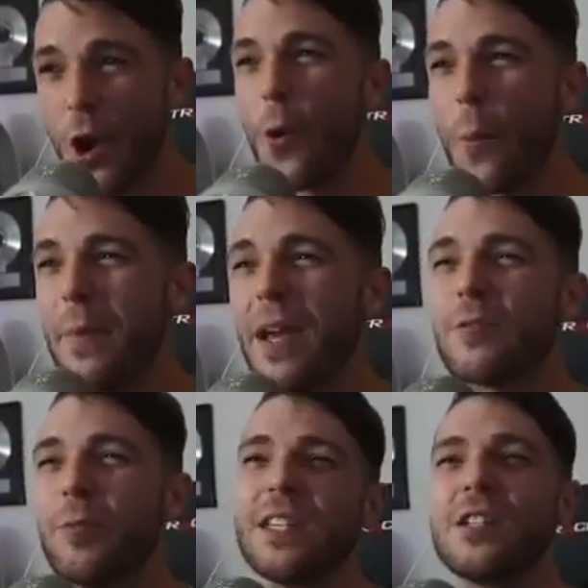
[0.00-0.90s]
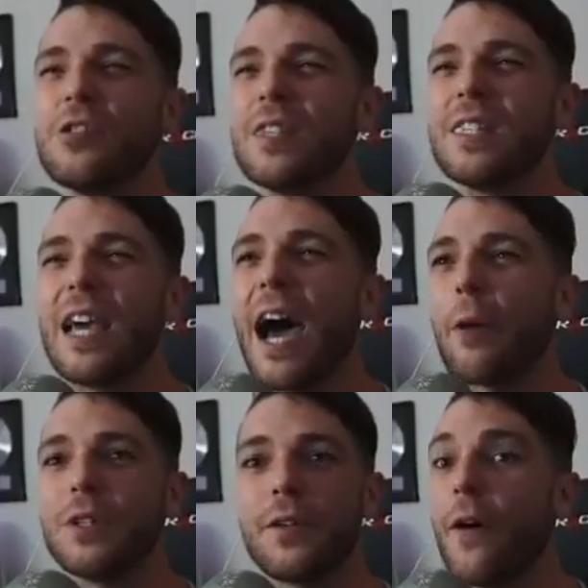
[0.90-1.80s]
mixed with the 2CI
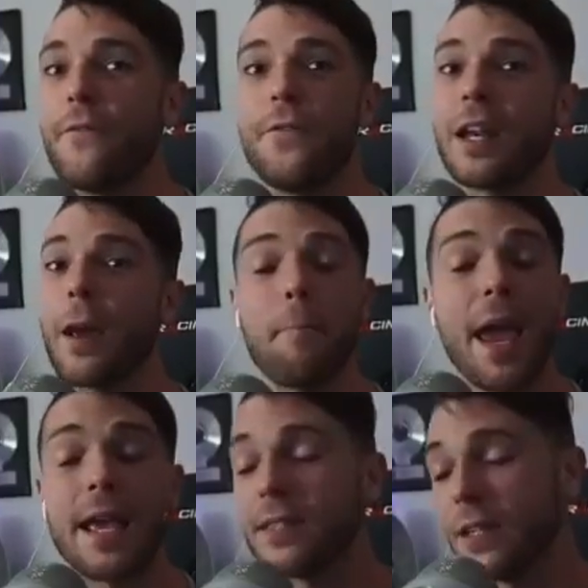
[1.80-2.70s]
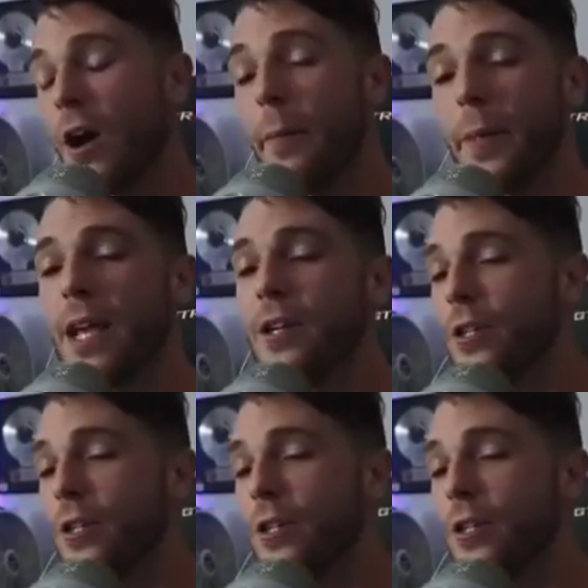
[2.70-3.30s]
was a fucking amazing combination.